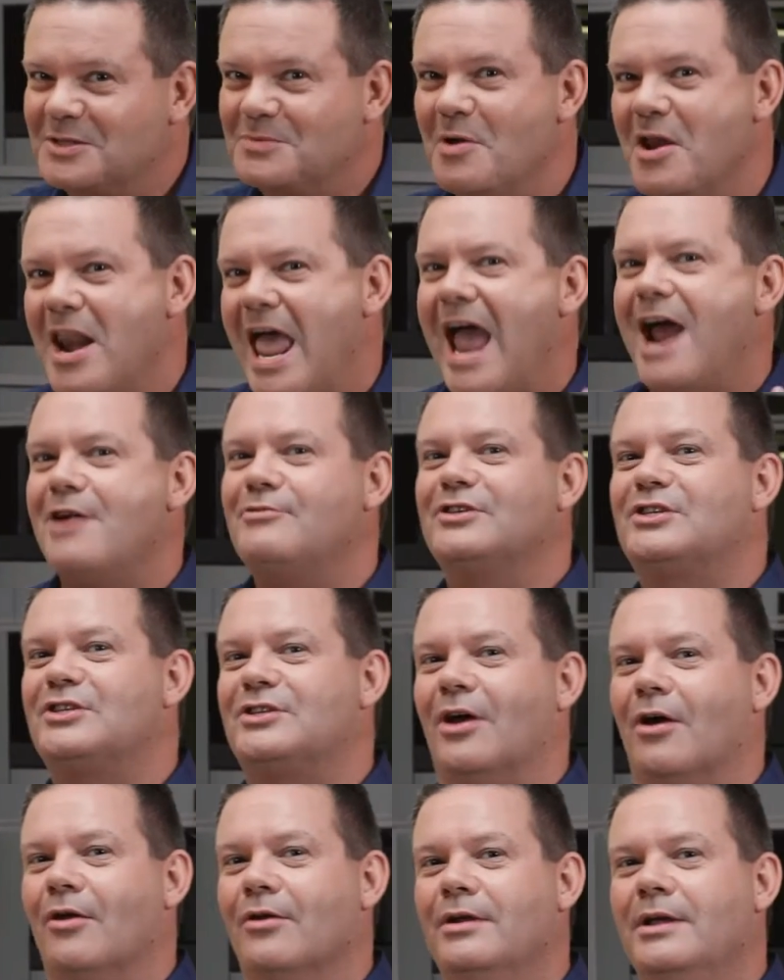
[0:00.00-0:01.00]
but
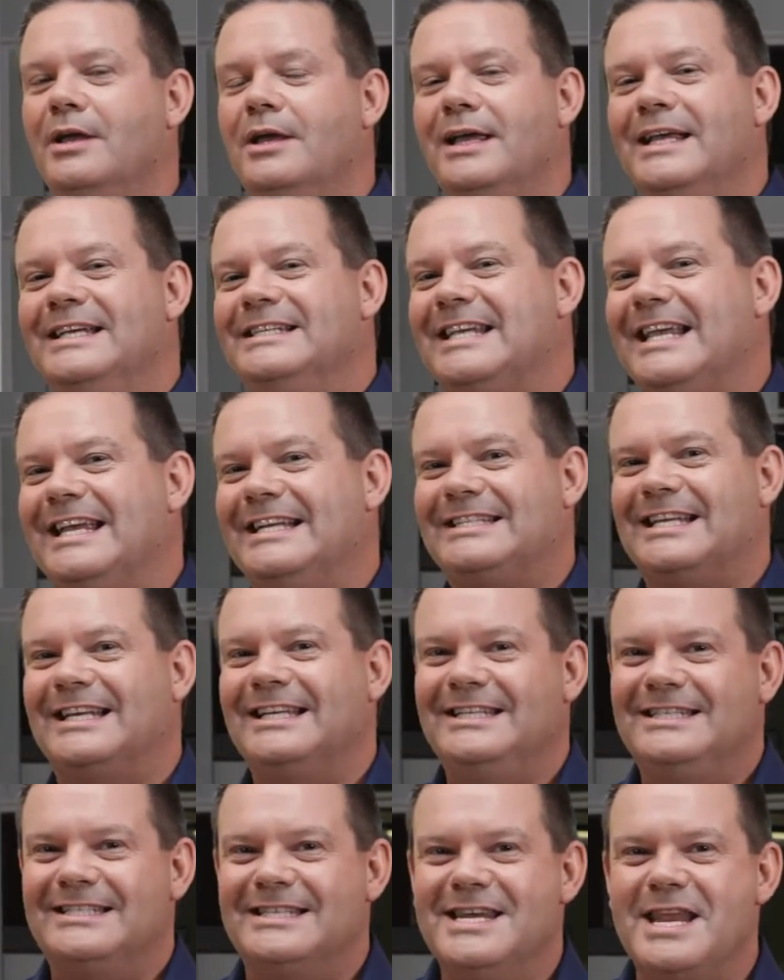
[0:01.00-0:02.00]
Ariston is
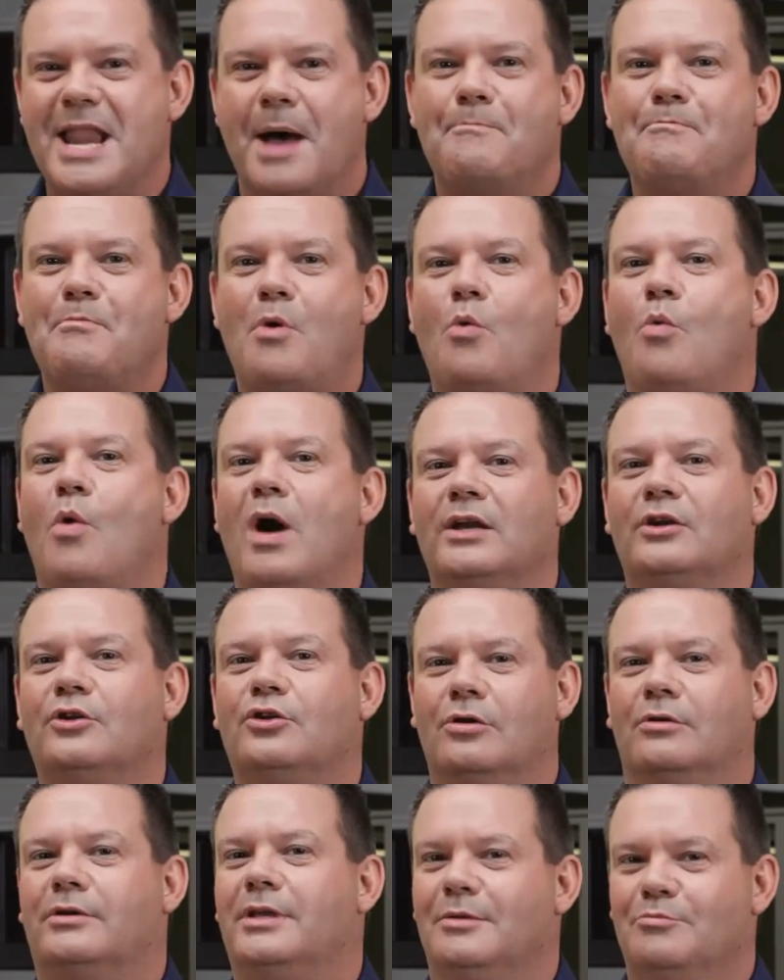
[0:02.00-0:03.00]
Italy's #1
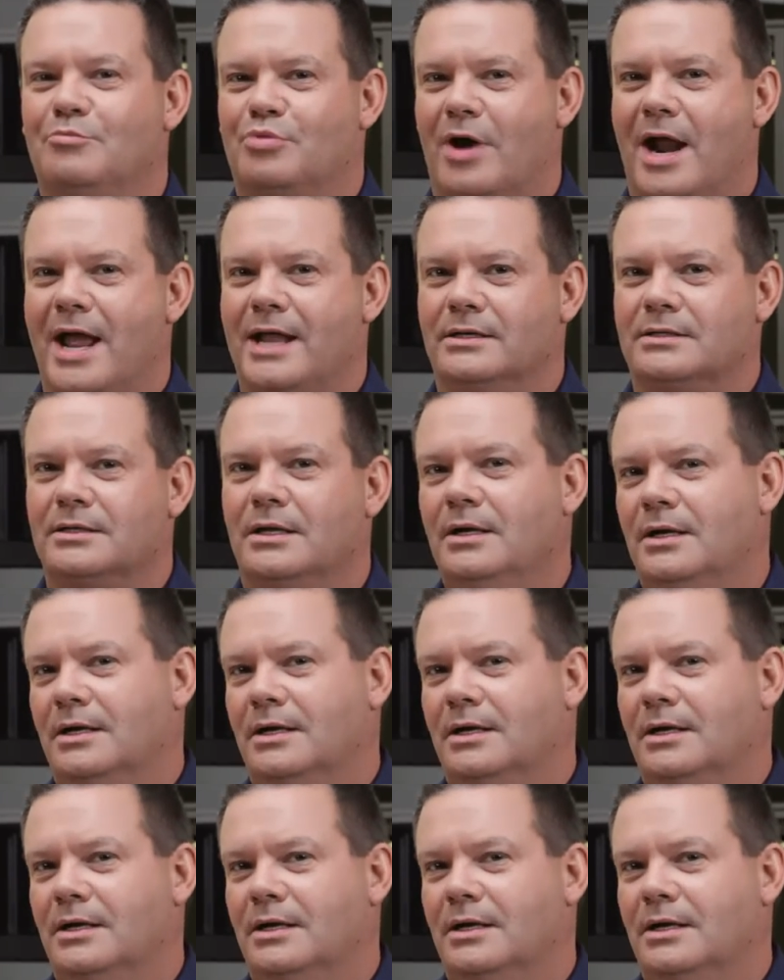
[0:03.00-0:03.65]
cooking brand.